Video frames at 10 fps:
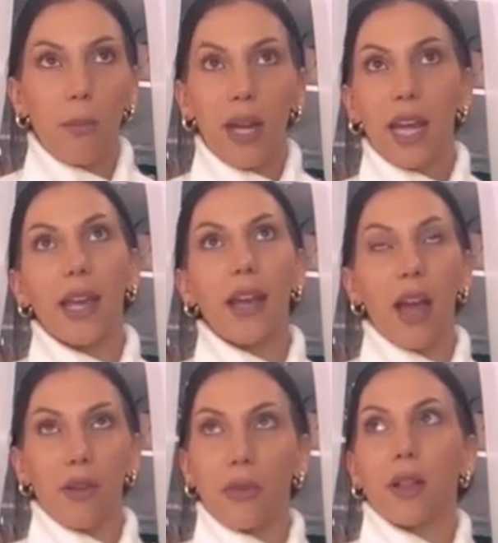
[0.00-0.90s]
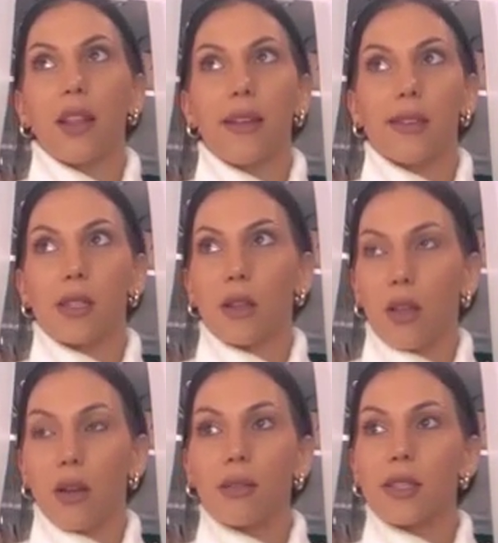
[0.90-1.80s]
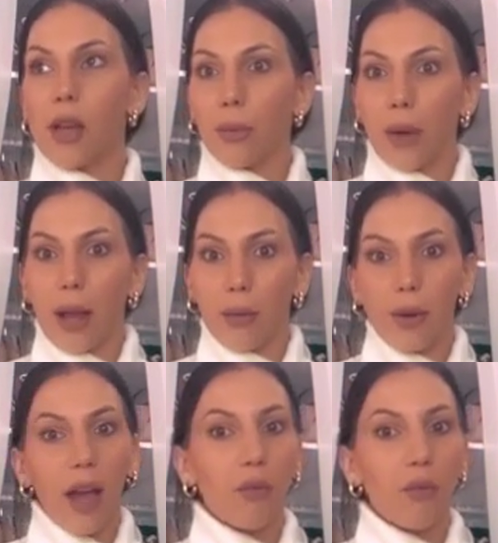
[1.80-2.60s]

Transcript: many effortless looks around.